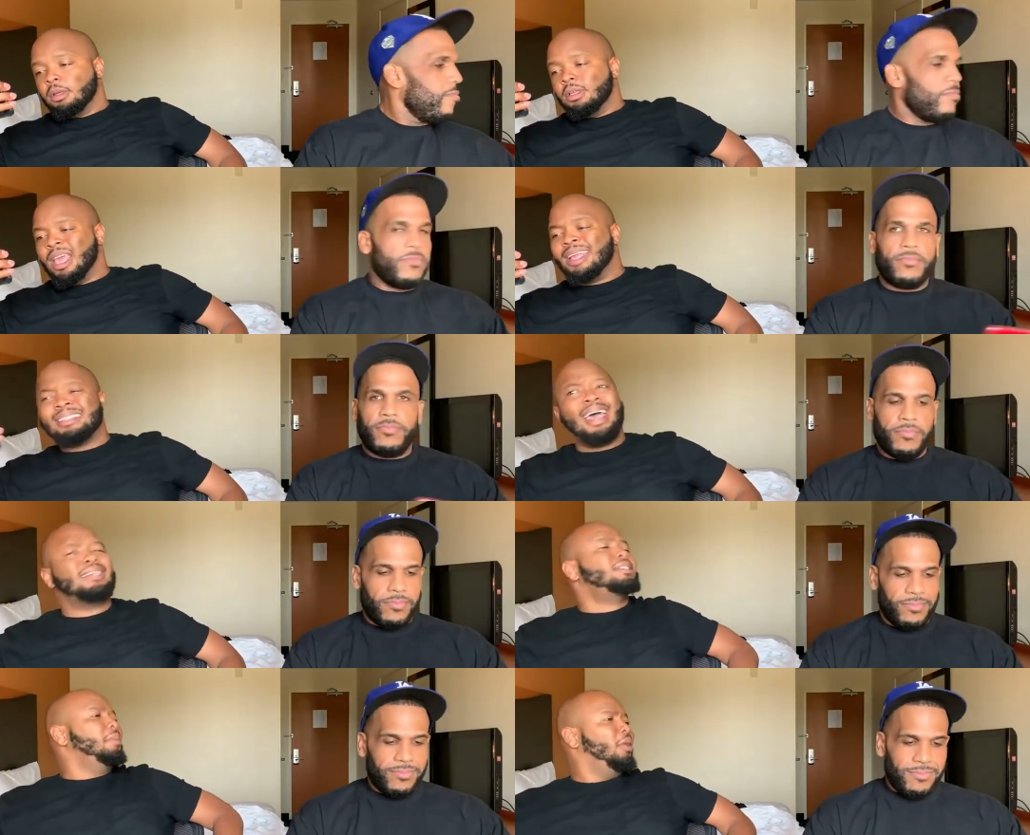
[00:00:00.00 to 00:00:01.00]
Speaker 1: don't be letting yeah, your
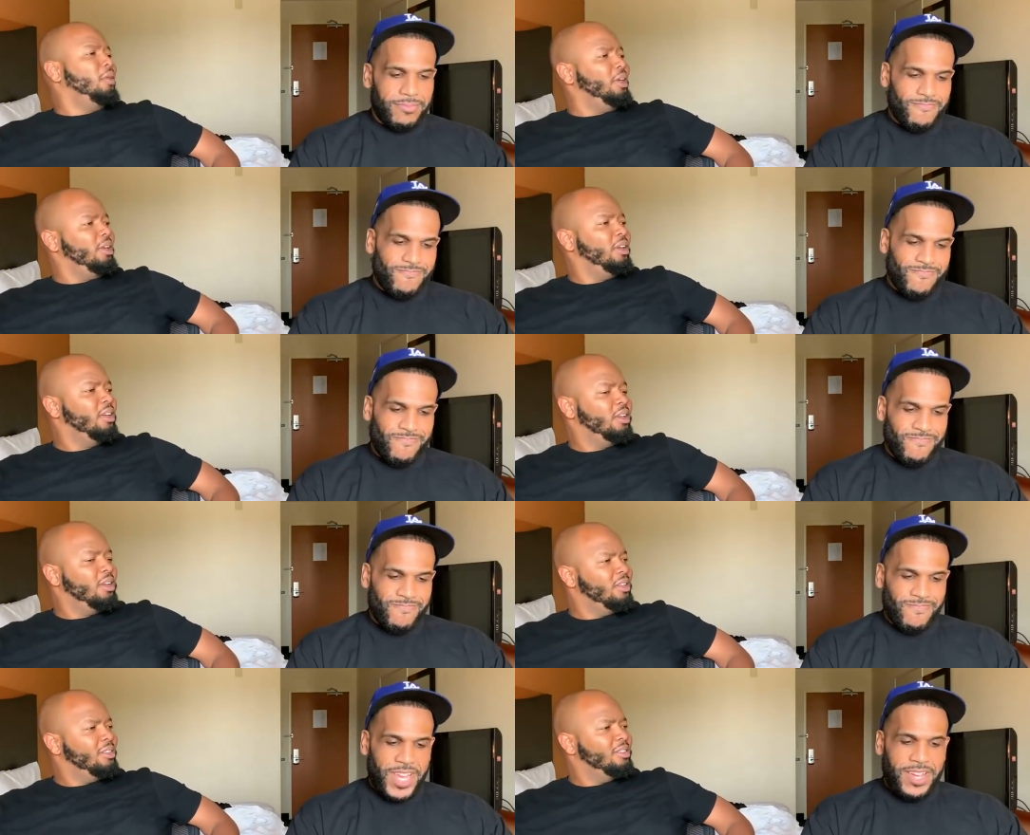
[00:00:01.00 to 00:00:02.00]
testimony.
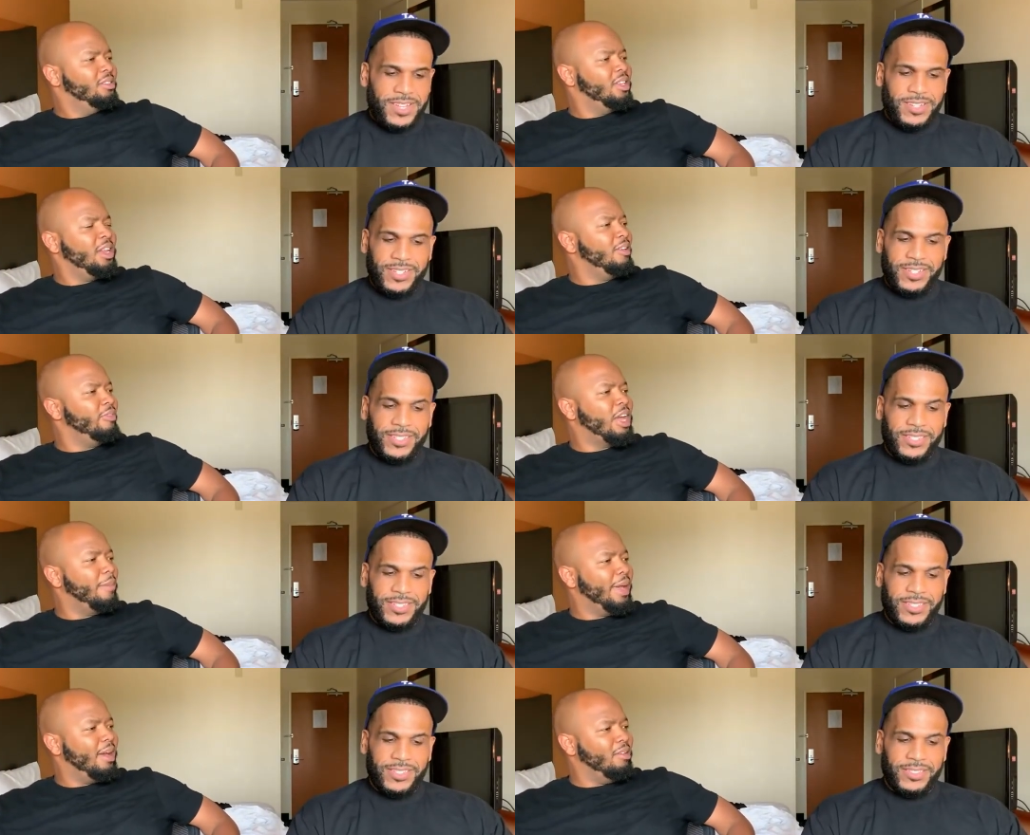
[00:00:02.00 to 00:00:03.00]
Huh? Did it even
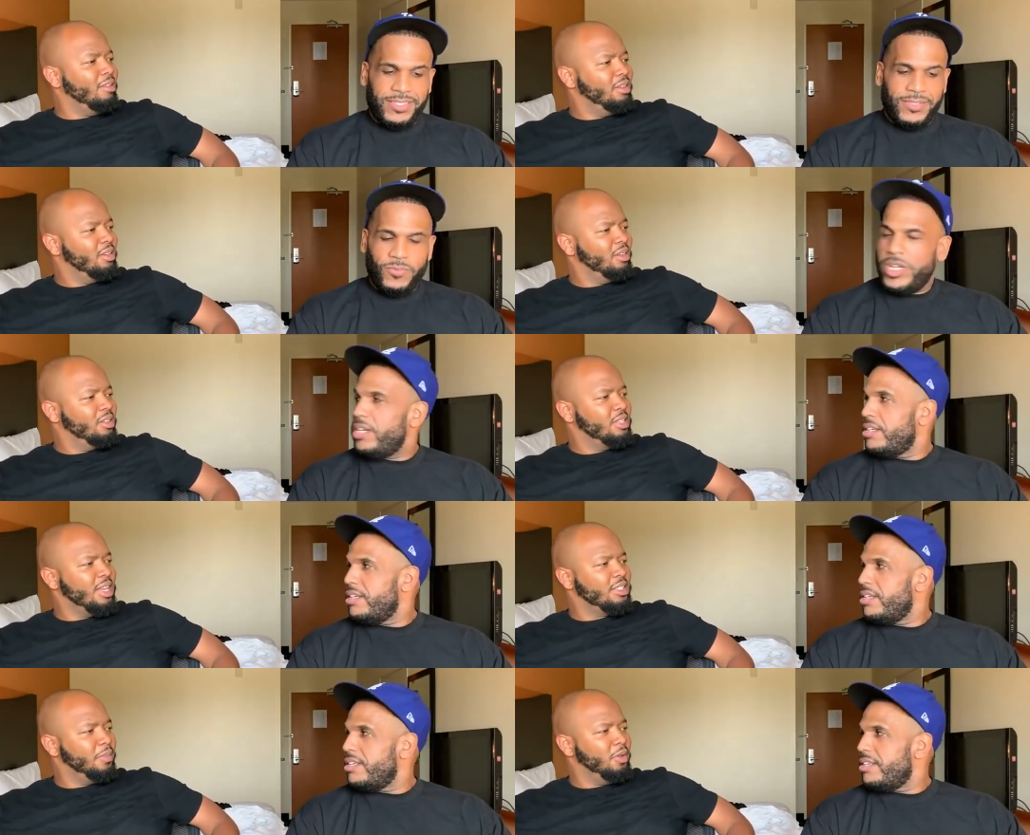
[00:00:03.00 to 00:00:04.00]
come out? What
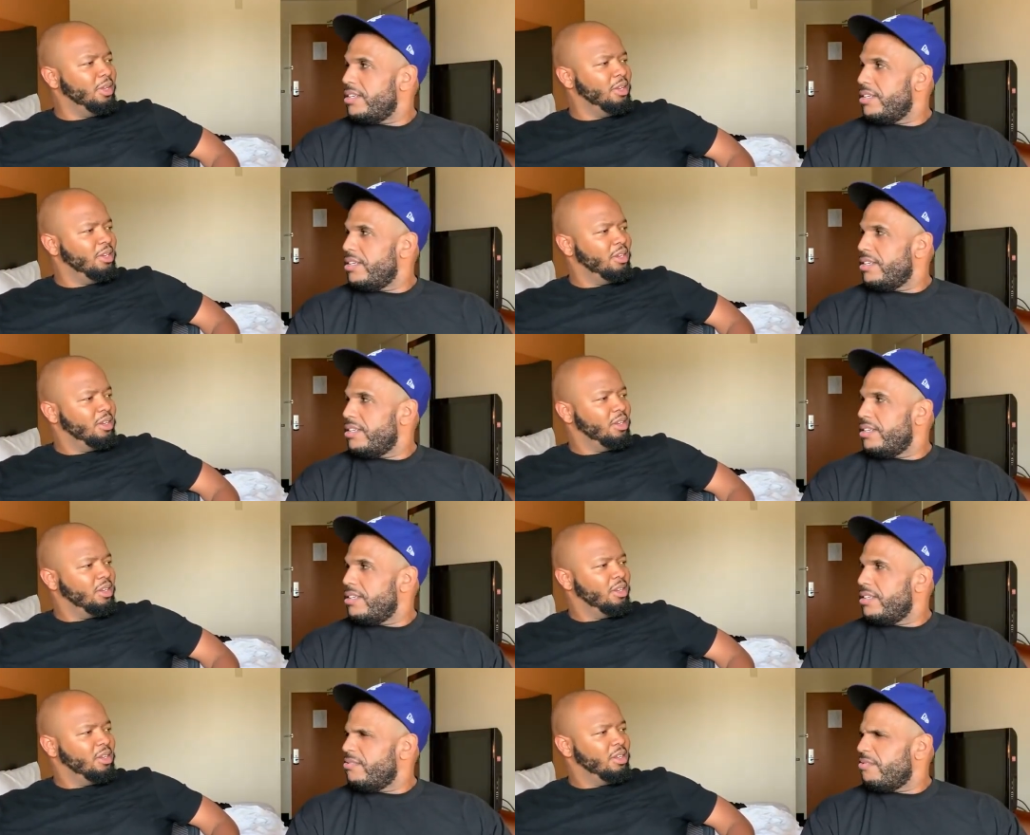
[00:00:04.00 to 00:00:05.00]
testimony?
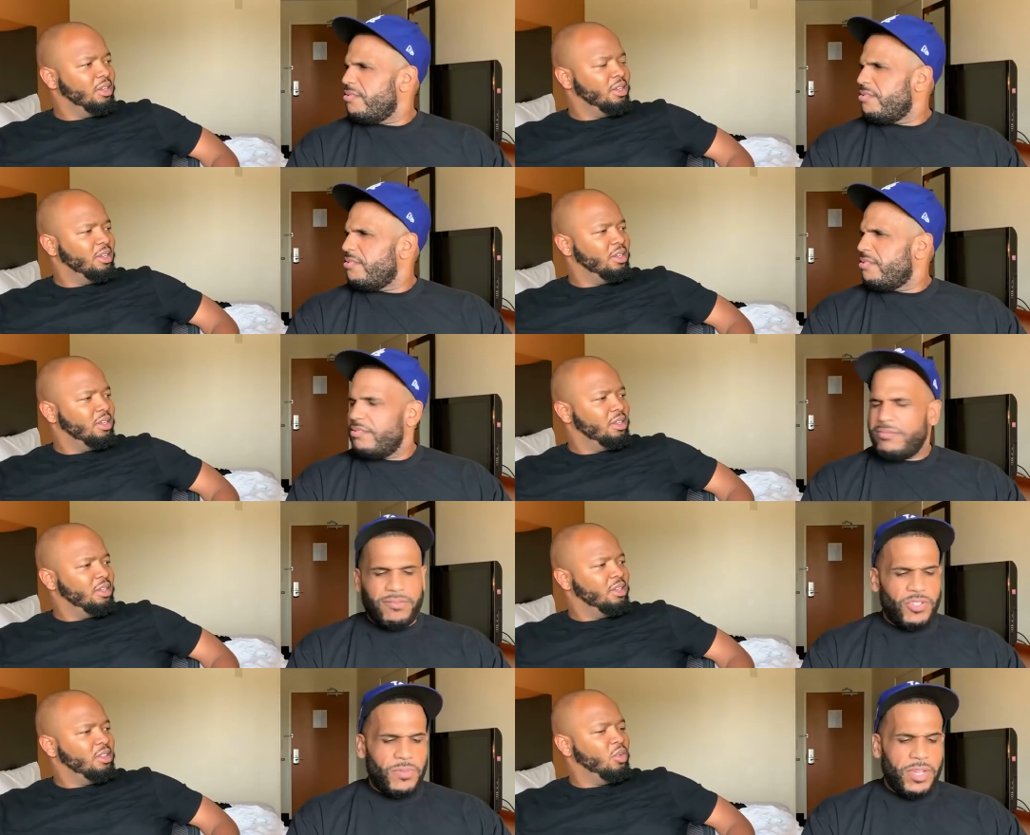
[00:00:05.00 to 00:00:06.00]

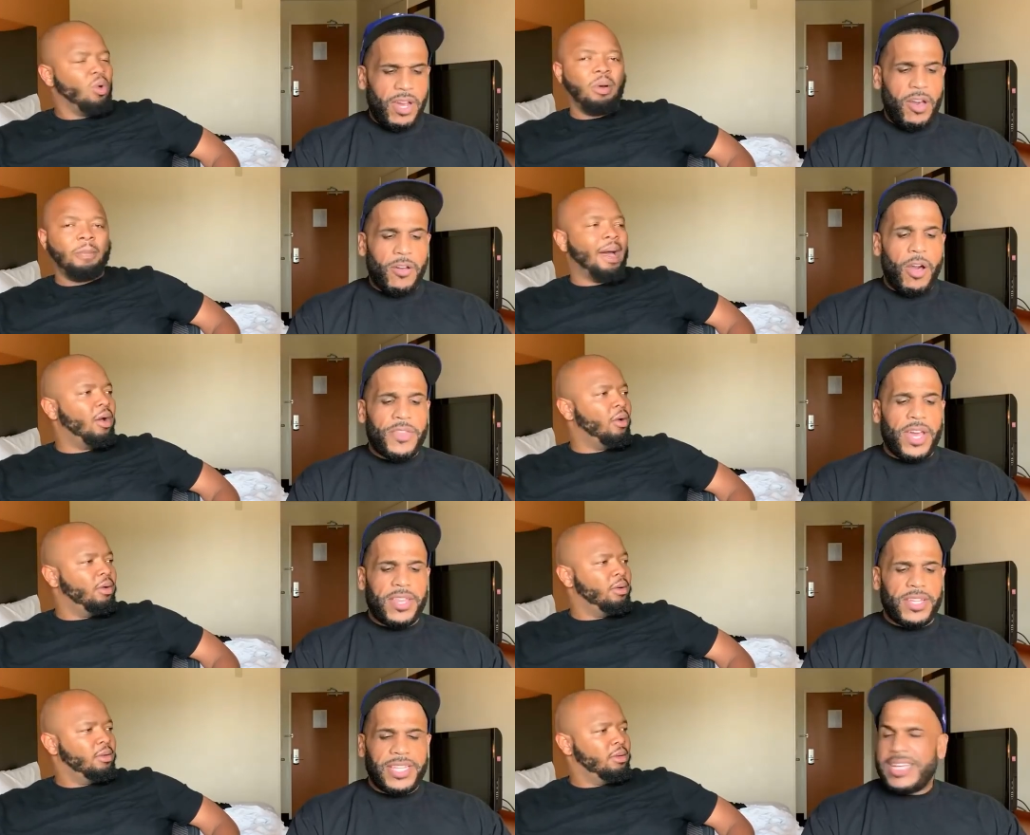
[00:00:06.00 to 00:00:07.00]
What's
Speaker 2: mean? Oh, oh, the,
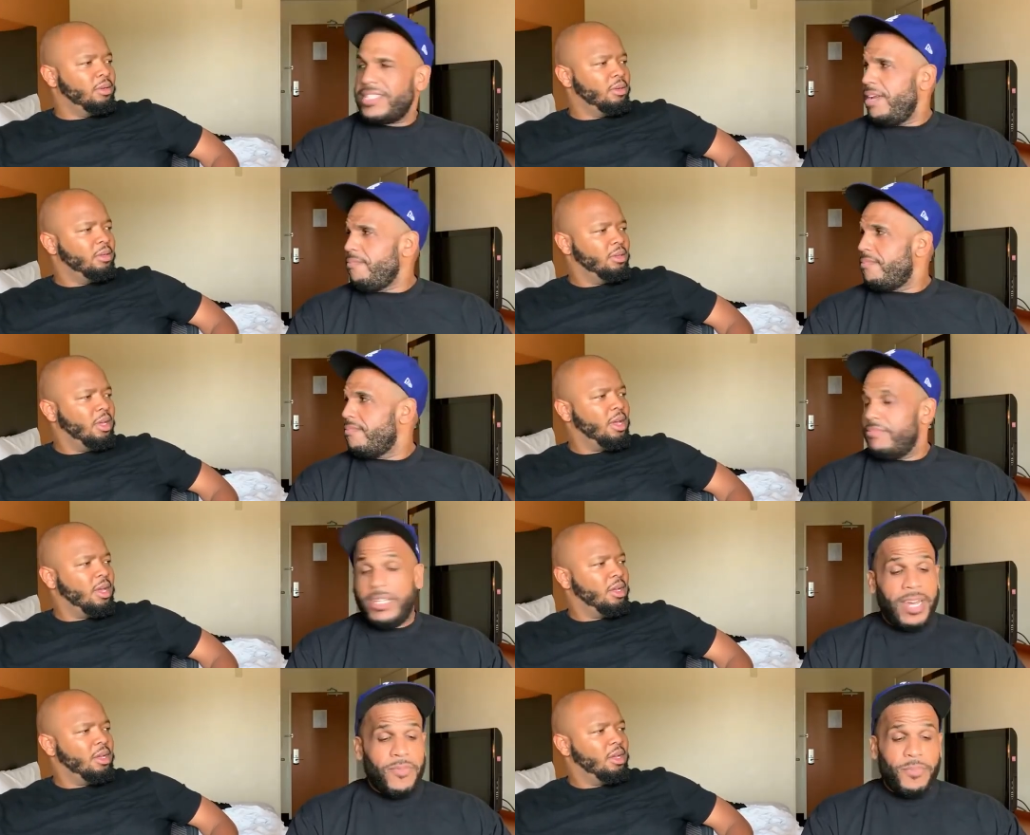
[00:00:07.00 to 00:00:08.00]
the say his name? Yeah.
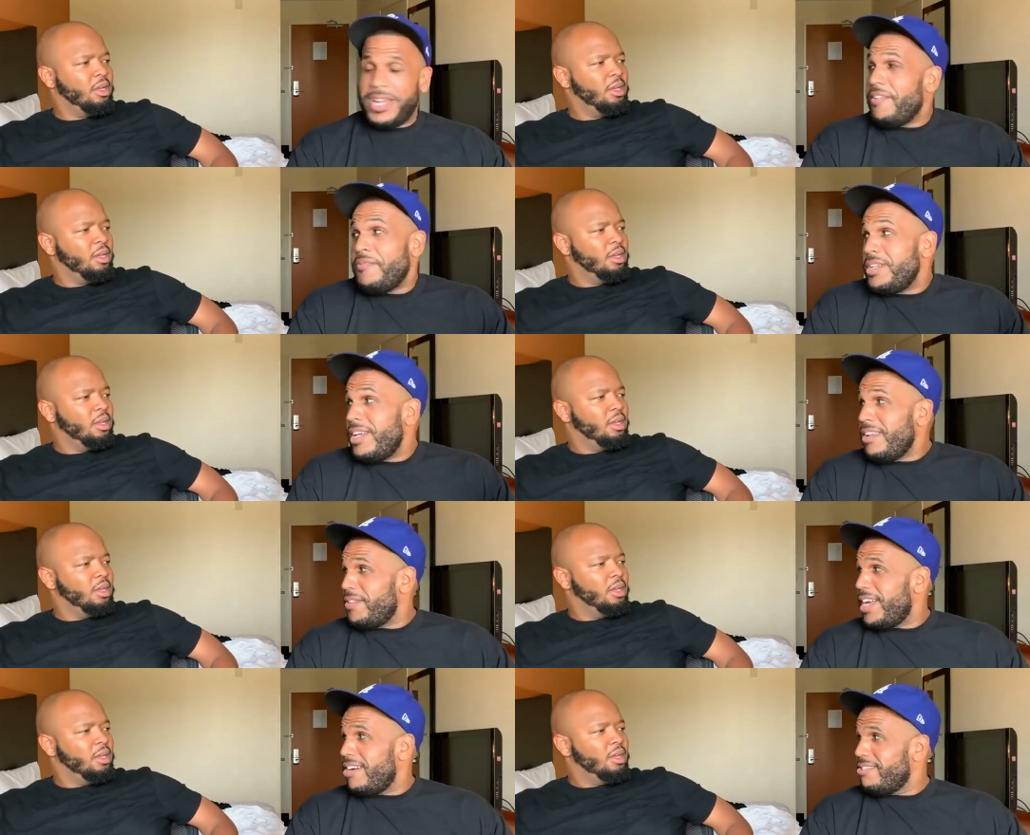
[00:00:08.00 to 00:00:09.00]
No, I haven't put I haven't put none of
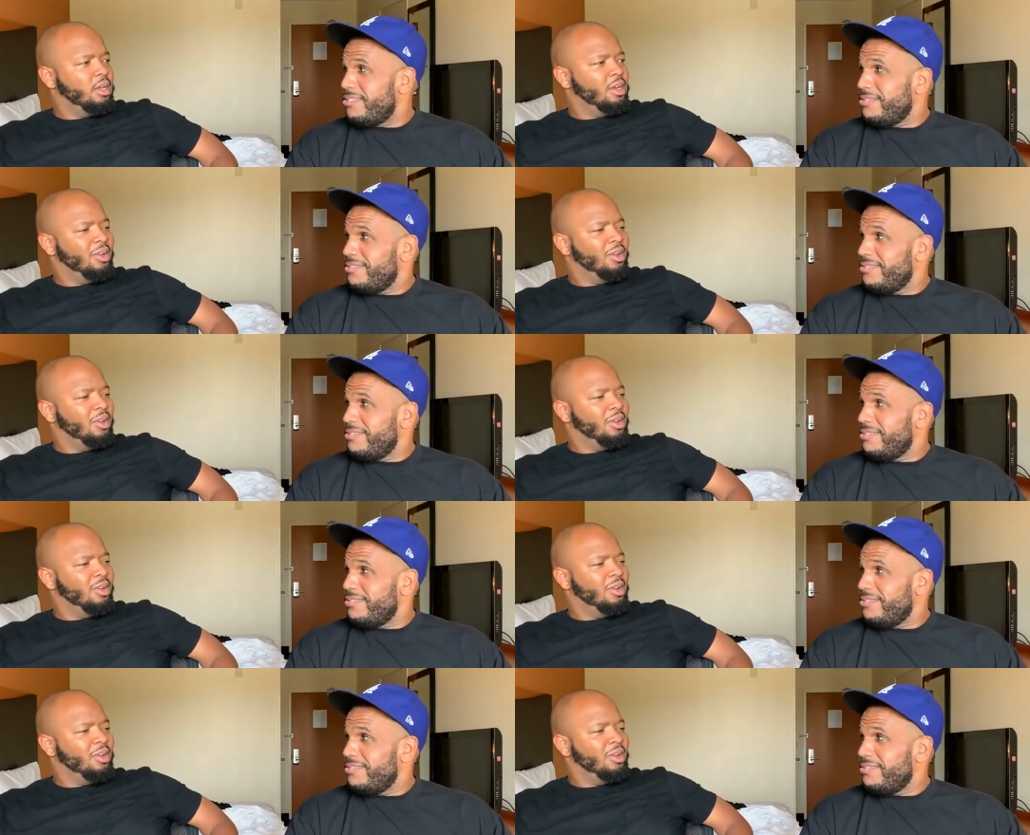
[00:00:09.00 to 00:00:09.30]
it out.